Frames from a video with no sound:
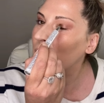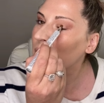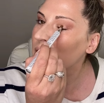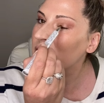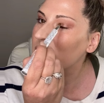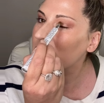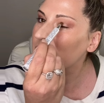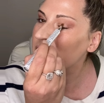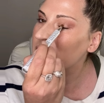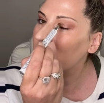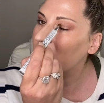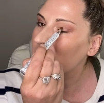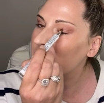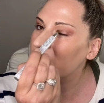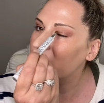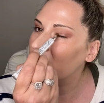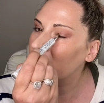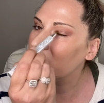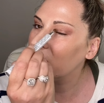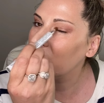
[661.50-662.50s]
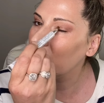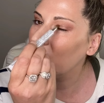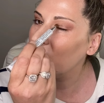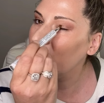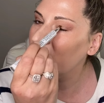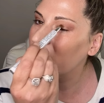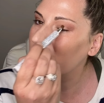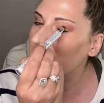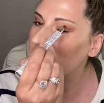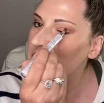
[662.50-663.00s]
just has a little
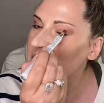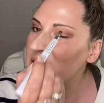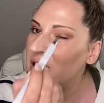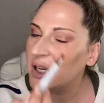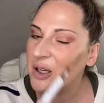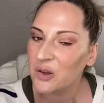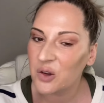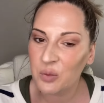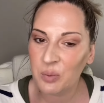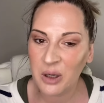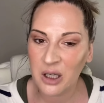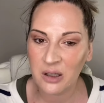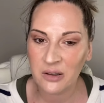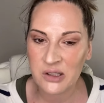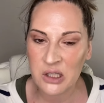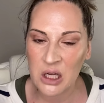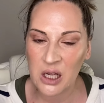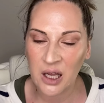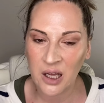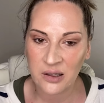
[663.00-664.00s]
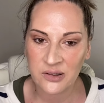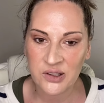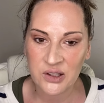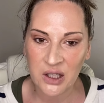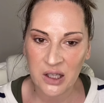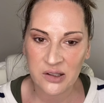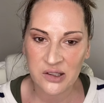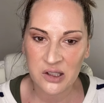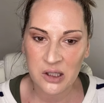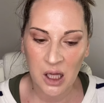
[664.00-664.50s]
bit of depth because it has
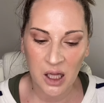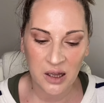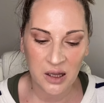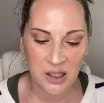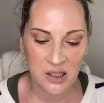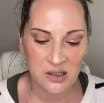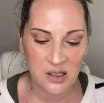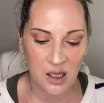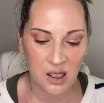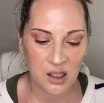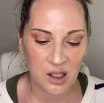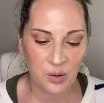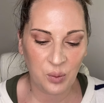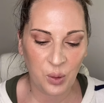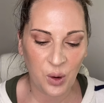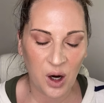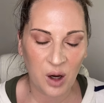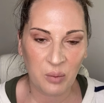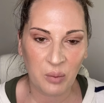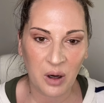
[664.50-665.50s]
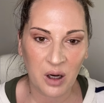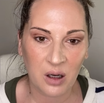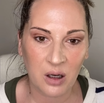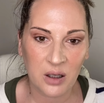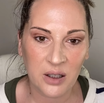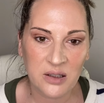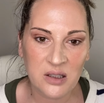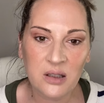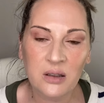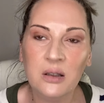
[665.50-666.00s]
that slightly darker brown
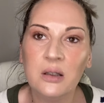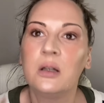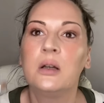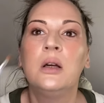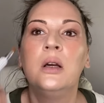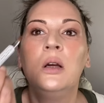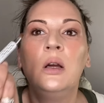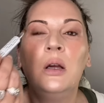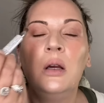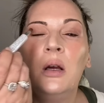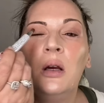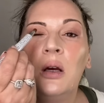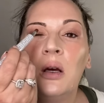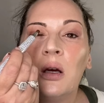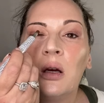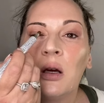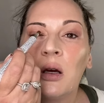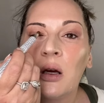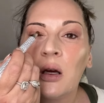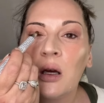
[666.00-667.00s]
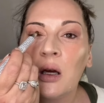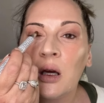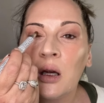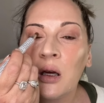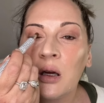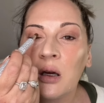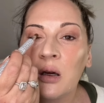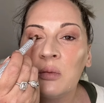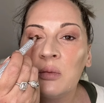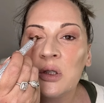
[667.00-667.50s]
behind it. And
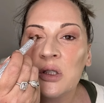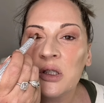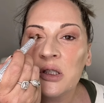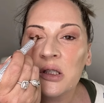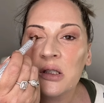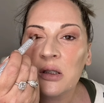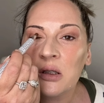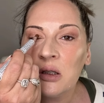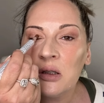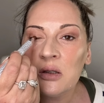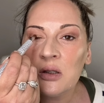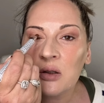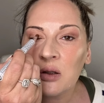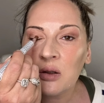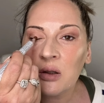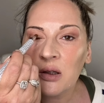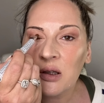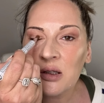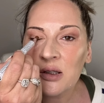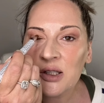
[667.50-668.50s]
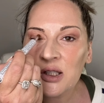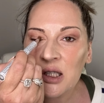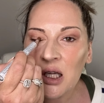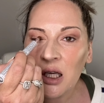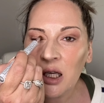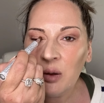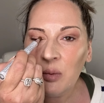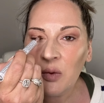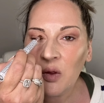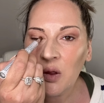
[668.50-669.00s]
I'm just going to do the
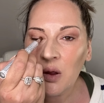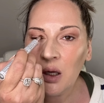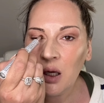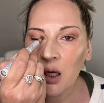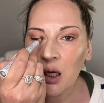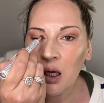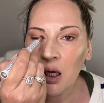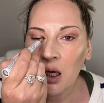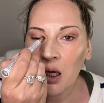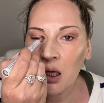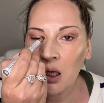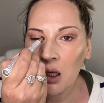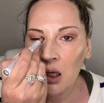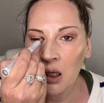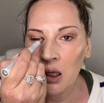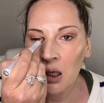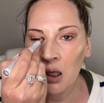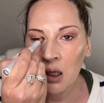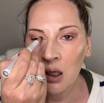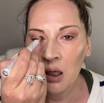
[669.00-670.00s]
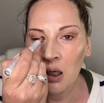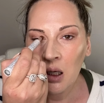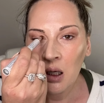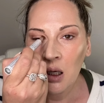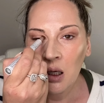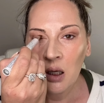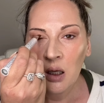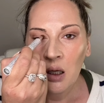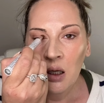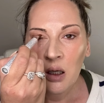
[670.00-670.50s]
same thing
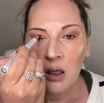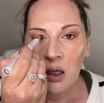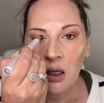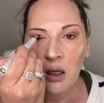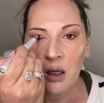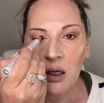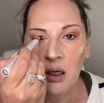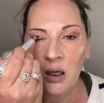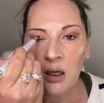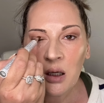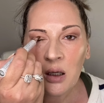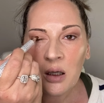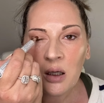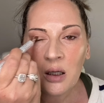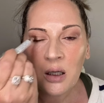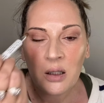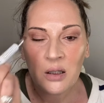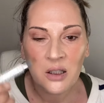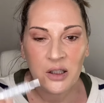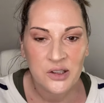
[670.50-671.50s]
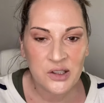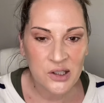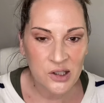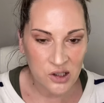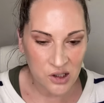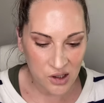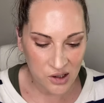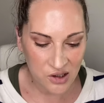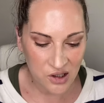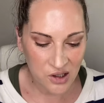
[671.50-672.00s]
here, and this is
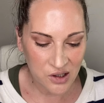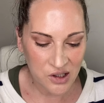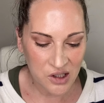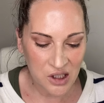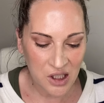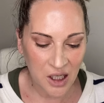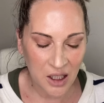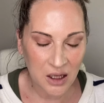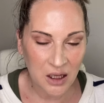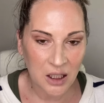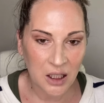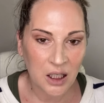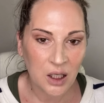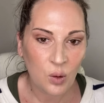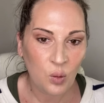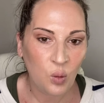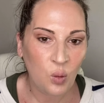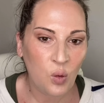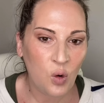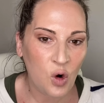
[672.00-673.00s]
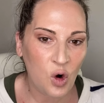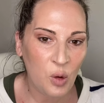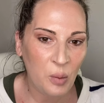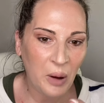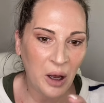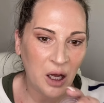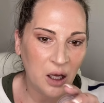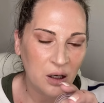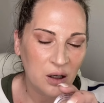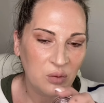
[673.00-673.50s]
just a slightly
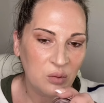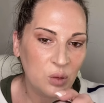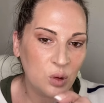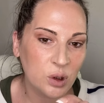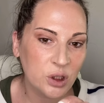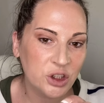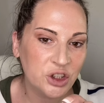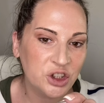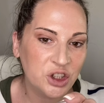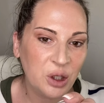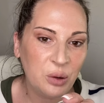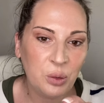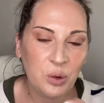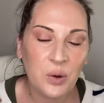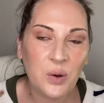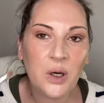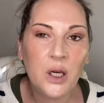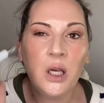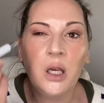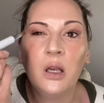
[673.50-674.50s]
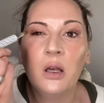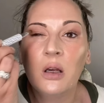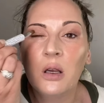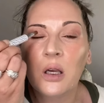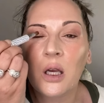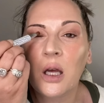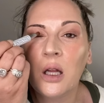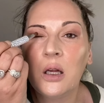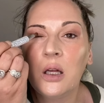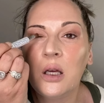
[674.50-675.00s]
warmer, more shimmery
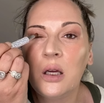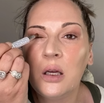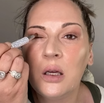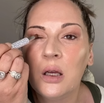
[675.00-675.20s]
color.